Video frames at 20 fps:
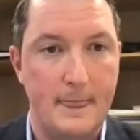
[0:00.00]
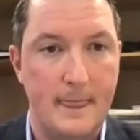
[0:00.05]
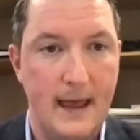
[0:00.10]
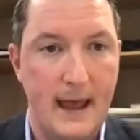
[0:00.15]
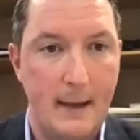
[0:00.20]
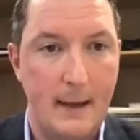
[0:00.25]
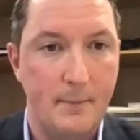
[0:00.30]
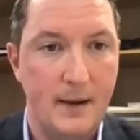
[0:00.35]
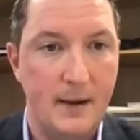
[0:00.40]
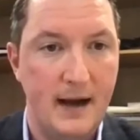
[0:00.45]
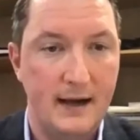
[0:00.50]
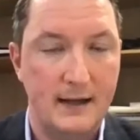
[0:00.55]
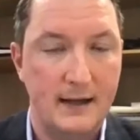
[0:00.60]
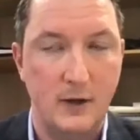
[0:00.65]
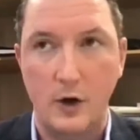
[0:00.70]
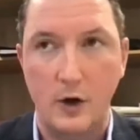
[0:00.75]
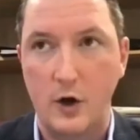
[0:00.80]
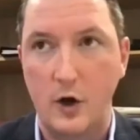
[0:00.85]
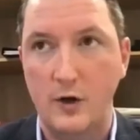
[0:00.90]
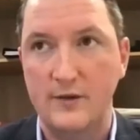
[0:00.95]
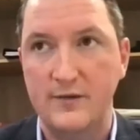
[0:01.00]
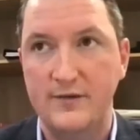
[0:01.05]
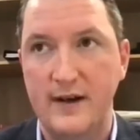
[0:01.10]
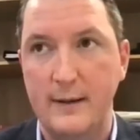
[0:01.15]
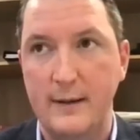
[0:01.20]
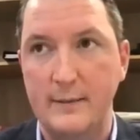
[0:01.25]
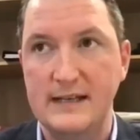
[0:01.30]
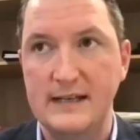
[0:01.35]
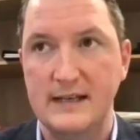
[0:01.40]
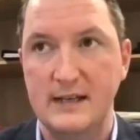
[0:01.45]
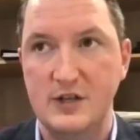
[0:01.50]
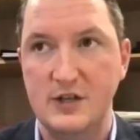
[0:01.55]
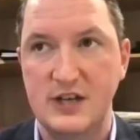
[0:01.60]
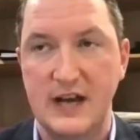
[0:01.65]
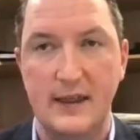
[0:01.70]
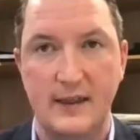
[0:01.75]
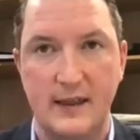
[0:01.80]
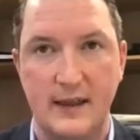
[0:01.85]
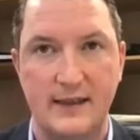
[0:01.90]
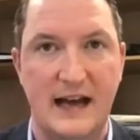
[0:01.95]
impact on families and
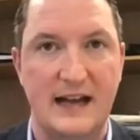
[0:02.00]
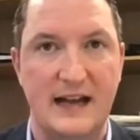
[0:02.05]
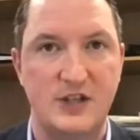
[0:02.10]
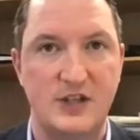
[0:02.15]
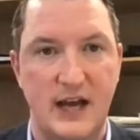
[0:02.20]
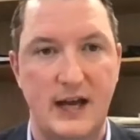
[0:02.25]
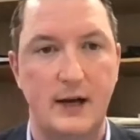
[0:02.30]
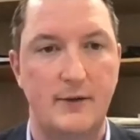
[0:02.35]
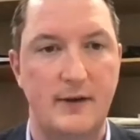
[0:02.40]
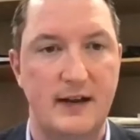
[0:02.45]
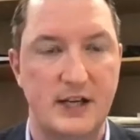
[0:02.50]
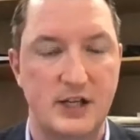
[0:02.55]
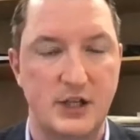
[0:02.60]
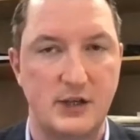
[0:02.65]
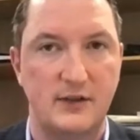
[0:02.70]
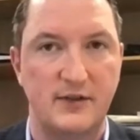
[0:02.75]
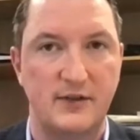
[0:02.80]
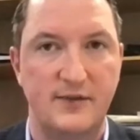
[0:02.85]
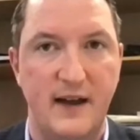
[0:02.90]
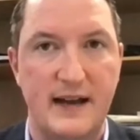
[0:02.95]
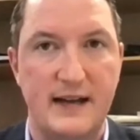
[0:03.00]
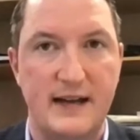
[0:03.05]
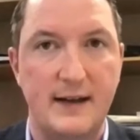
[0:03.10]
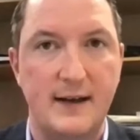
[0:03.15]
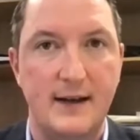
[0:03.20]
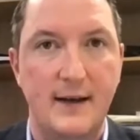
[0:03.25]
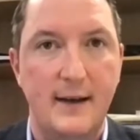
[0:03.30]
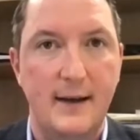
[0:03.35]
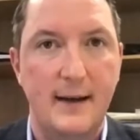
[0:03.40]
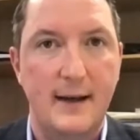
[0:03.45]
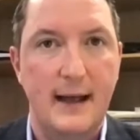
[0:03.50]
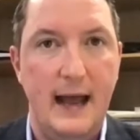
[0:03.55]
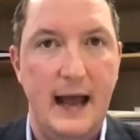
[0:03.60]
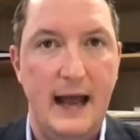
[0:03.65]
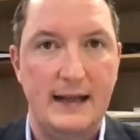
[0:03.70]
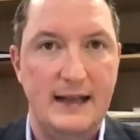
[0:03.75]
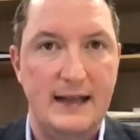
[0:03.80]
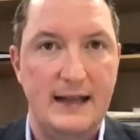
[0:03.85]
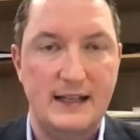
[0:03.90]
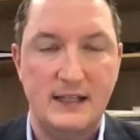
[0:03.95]
that generational fight,
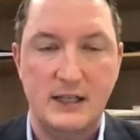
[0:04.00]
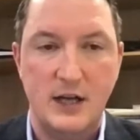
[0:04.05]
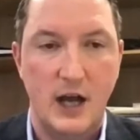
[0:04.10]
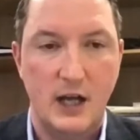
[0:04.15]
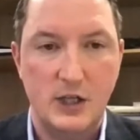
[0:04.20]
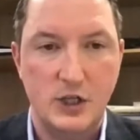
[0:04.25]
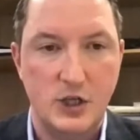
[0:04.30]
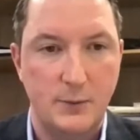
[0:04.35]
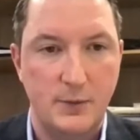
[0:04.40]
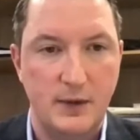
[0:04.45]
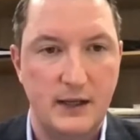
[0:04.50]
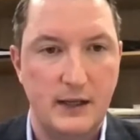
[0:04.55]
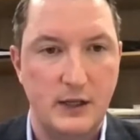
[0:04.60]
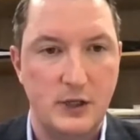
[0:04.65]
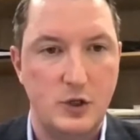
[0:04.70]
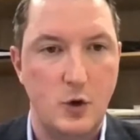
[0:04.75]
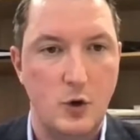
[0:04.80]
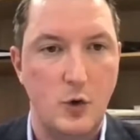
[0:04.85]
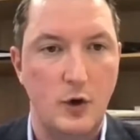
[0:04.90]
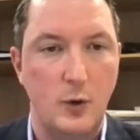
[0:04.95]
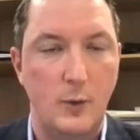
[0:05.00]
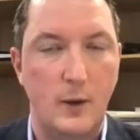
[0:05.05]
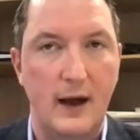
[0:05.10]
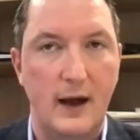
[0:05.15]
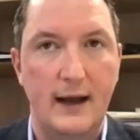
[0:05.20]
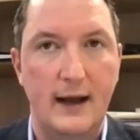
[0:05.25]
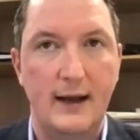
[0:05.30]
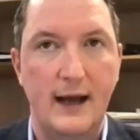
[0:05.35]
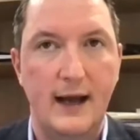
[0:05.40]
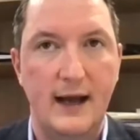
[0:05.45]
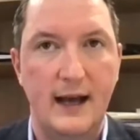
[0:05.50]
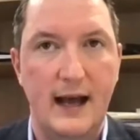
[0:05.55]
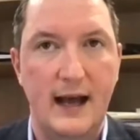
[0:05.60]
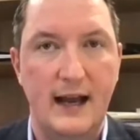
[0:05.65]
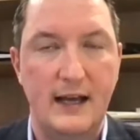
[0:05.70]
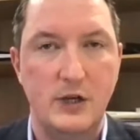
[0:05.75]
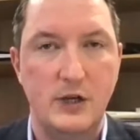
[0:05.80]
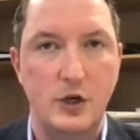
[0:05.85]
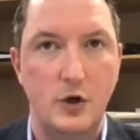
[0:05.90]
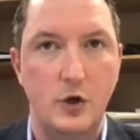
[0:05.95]
it's not something that's going away. And
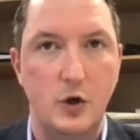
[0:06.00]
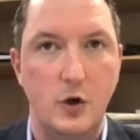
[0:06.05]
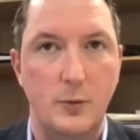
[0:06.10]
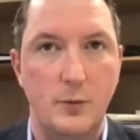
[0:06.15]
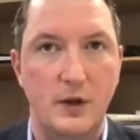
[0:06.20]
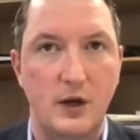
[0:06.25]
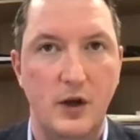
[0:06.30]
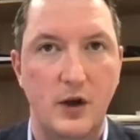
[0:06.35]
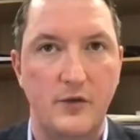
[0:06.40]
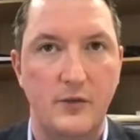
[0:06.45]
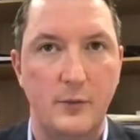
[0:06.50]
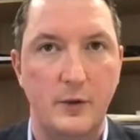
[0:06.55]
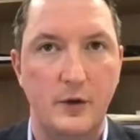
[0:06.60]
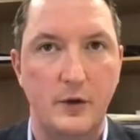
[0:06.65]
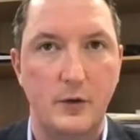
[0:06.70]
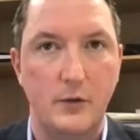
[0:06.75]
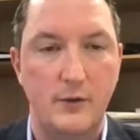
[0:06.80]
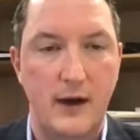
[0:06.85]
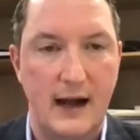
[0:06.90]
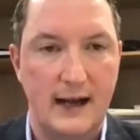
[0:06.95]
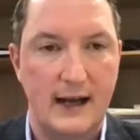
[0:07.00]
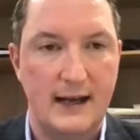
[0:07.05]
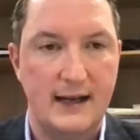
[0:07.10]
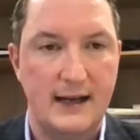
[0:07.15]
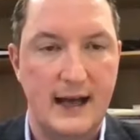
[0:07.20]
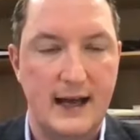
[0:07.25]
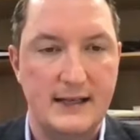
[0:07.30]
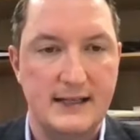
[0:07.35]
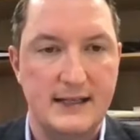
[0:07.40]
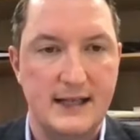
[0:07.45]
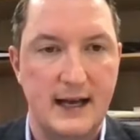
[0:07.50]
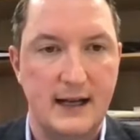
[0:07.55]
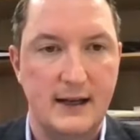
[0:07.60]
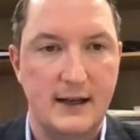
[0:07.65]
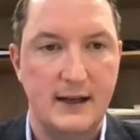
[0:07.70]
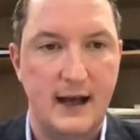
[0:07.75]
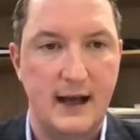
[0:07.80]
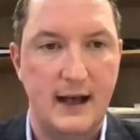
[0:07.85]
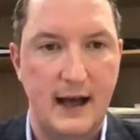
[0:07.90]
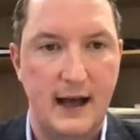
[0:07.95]
I do hope the government recognise
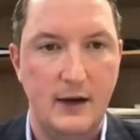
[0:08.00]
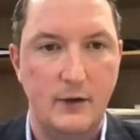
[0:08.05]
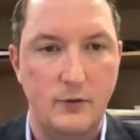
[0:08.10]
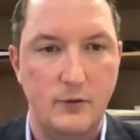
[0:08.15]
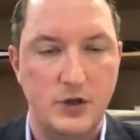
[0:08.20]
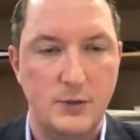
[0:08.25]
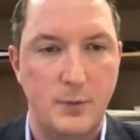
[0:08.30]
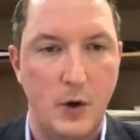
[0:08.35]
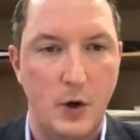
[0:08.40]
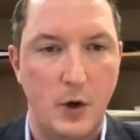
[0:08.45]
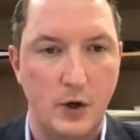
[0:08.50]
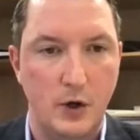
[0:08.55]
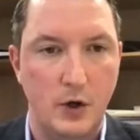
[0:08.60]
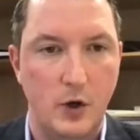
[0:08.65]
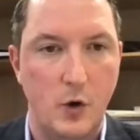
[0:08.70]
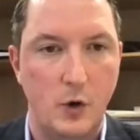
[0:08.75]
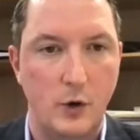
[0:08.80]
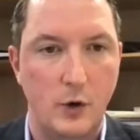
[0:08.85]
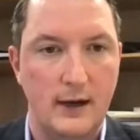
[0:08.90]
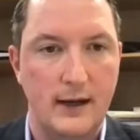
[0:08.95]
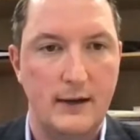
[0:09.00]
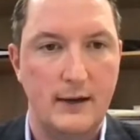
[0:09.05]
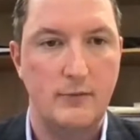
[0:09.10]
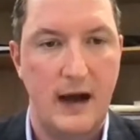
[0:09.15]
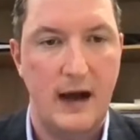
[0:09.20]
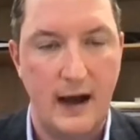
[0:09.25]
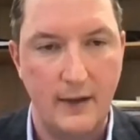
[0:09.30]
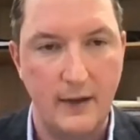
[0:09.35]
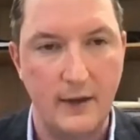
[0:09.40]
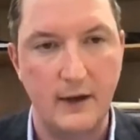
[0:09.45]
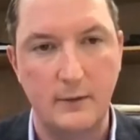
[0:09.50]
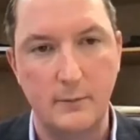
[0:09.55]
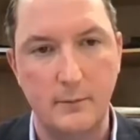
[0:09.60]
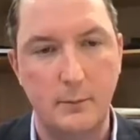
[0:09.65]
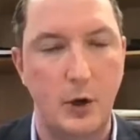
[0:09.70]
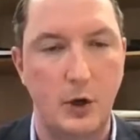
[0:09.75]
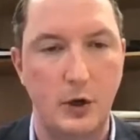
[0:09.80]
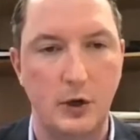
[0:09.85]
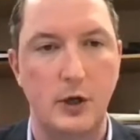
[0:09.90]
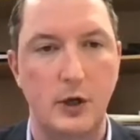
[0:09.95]
that and respond accordingly, rather than
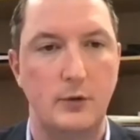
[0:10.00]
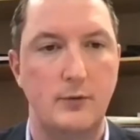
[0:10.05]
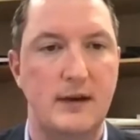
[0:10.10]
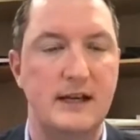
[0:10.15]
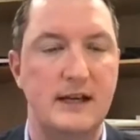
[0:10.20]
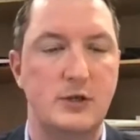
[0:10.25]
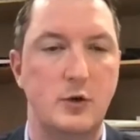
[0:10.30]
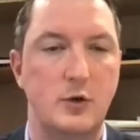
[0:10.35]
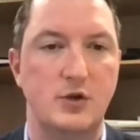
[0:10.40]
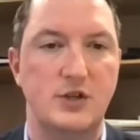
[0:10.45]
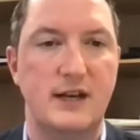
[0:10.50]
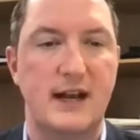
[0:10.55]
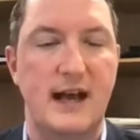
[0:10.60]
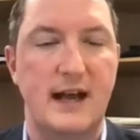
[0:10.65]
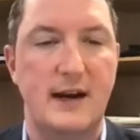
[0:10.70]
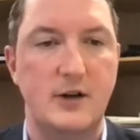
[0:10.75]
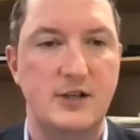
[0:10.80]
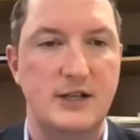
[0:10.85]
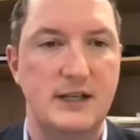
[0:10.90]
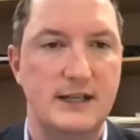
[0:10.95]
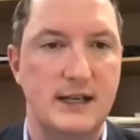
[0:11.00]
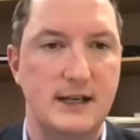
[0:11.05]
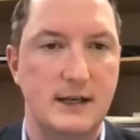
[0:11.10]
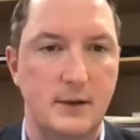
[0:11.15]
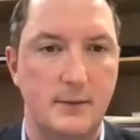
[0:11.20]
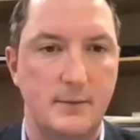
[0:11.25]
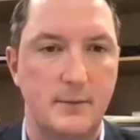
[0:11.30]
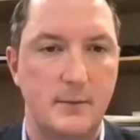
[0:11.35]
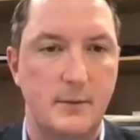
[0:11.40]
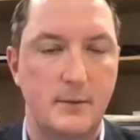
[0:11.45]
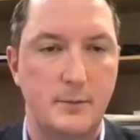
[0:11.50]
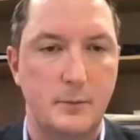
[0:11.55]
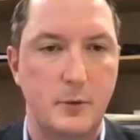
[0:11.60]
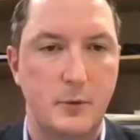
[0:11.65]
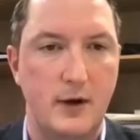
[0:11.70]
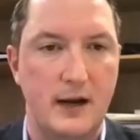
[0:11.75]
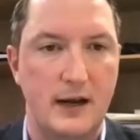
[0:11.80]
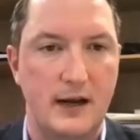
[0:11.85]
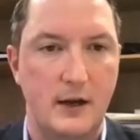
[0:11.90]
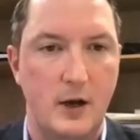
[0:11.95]
putting their resource and energies into
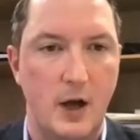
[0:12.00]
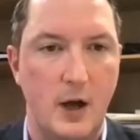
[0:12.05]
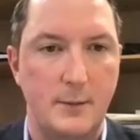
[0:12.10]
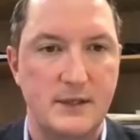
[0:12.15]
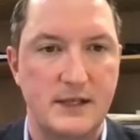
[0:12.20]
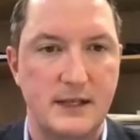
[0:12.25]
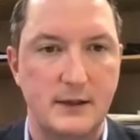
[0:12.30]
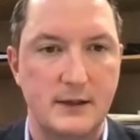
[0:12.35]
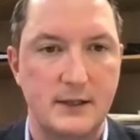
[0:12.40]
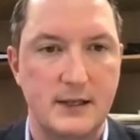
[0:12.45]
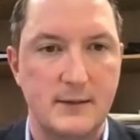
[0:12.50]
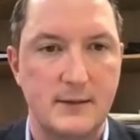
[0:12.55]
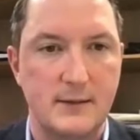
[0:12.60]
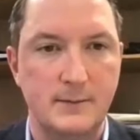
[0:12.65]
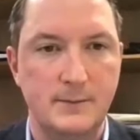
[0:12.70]
creating obstacles.